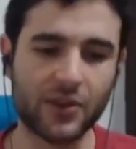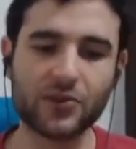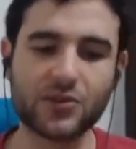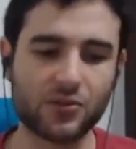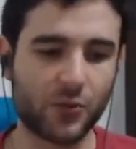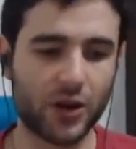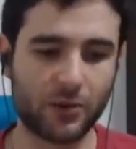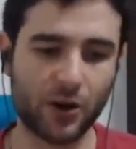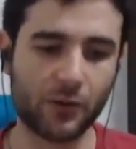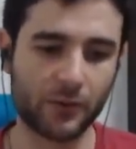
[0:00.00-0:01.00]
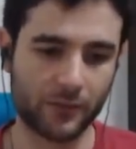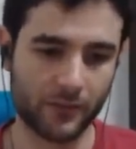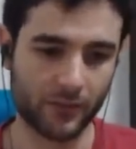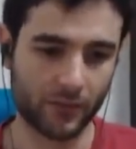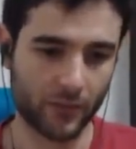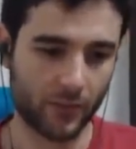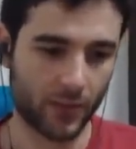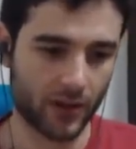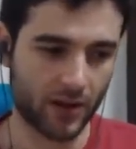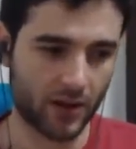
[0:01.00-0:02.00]
But this is a real problem.
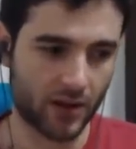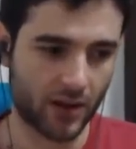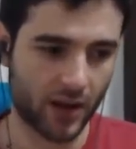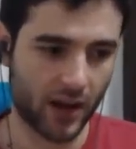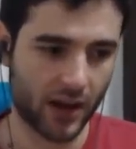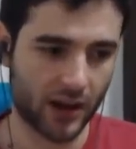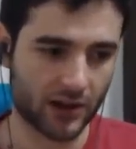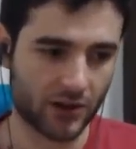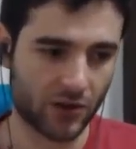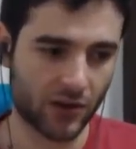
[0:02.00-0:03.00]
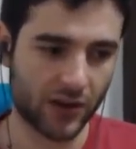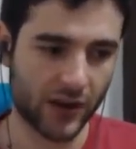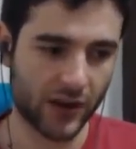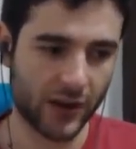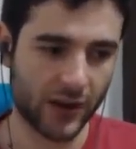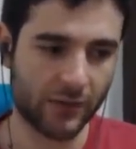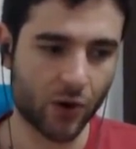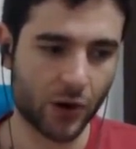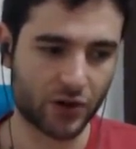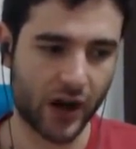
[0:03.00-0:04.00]
And you can think of it
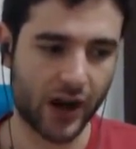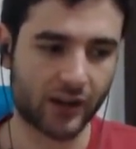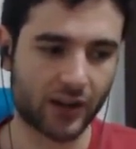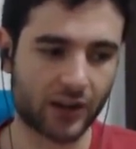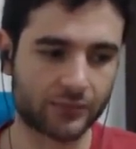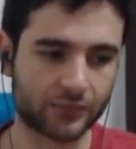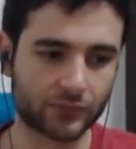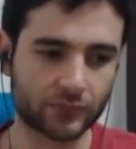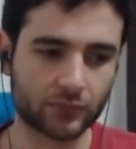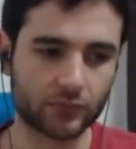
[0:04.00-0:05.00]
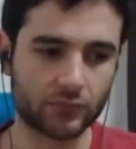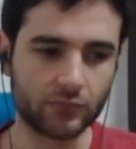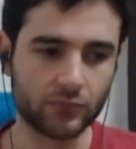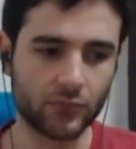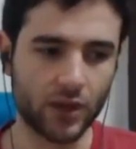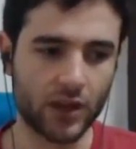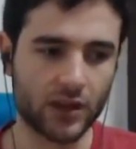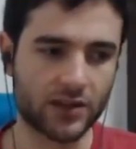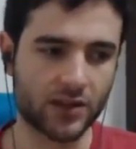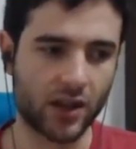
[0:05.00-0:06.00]
more abstractly
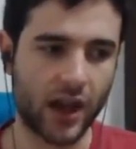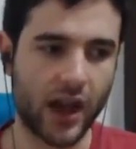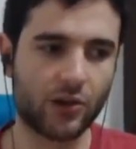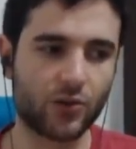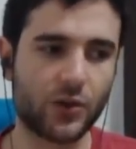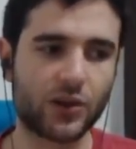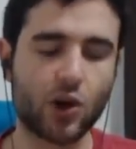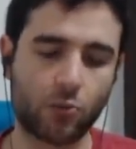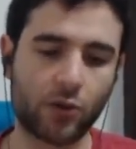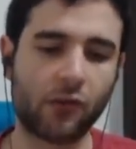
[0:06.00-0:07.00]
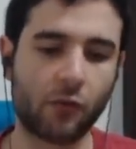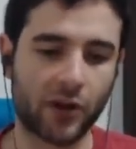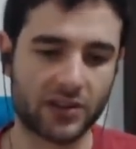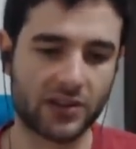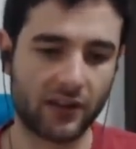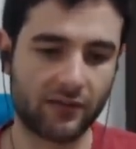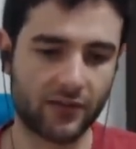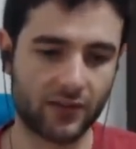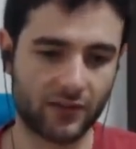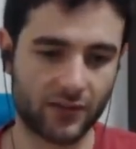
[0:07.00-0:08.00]
is how do we know proof of work is
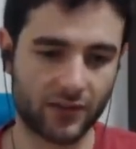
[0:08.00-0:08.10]
safe?